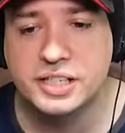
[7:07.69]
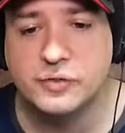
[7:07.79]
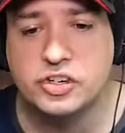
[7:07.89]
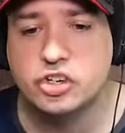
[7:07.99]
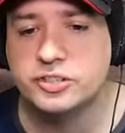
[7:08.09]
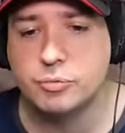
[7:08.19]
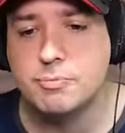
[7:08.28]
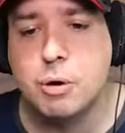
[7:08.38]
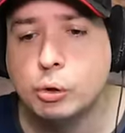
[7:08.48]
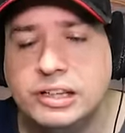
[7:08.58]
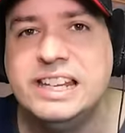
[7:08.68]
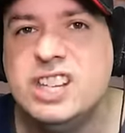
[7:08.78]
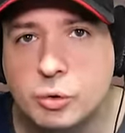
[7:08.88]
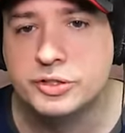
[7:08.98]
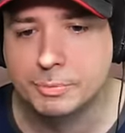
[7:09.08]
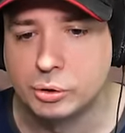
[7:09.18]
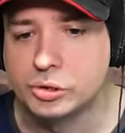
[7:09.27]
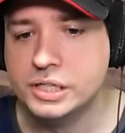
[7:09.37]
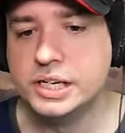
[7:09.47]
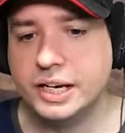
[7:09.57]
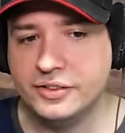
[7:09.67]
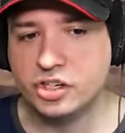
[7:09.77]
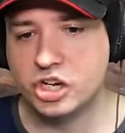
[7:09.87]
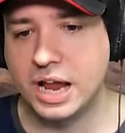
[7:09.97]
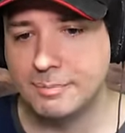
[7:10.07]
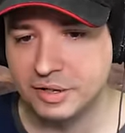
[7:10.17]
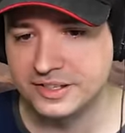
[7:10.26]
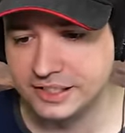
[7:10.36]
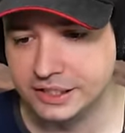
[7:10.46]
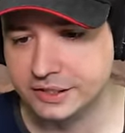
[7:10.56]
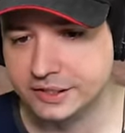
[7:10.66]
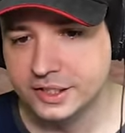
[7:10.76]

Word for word: even just remotely usable in the Champions League.